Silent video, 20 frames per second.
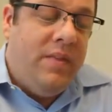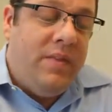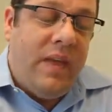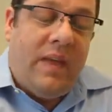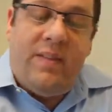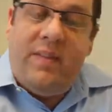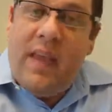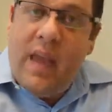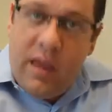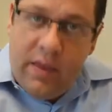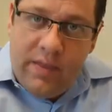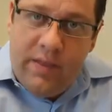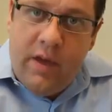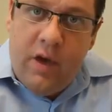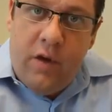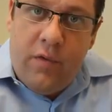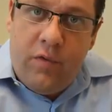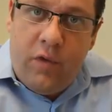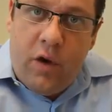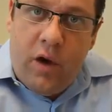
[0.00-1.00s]
They take
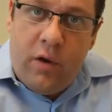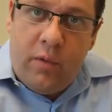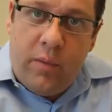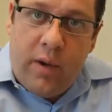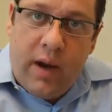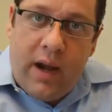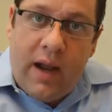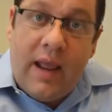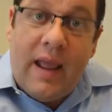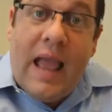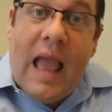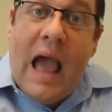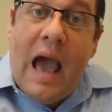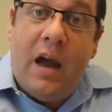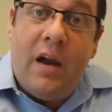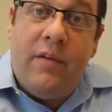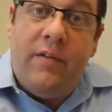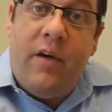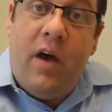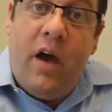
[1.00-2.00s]
the overall rating
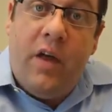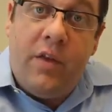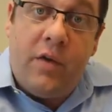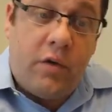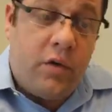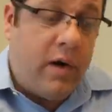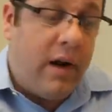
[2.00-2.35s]
out of other